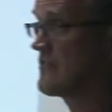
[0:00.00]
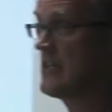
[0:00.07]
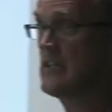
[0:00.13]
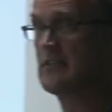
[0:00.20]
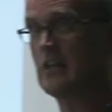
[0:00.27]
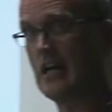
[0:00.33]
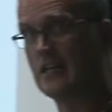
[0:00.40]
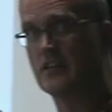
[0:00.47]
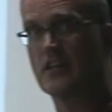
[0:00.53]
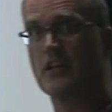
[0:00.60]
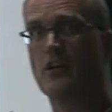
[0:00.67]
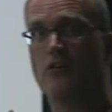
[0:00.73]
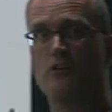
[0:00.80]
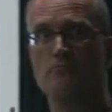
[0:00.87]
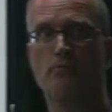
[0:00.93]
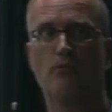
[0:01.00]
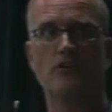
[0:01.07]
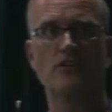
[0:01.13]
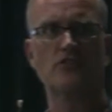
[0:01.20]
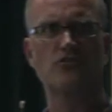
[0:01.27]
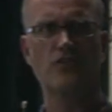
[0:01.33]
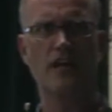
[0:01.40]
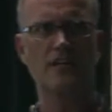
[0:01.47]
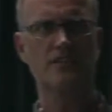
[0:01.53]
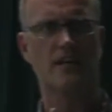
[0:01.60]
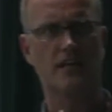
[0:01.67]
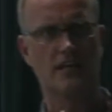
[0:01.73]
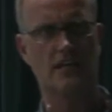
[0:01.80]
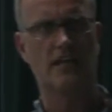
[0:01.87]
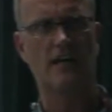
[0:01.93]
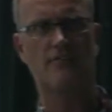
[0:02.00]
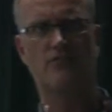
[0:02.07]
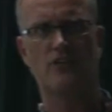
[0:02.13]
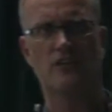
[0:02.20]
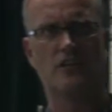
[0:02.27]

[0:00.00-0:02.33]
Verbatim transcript: that I think are important trends. I'm going to cover a,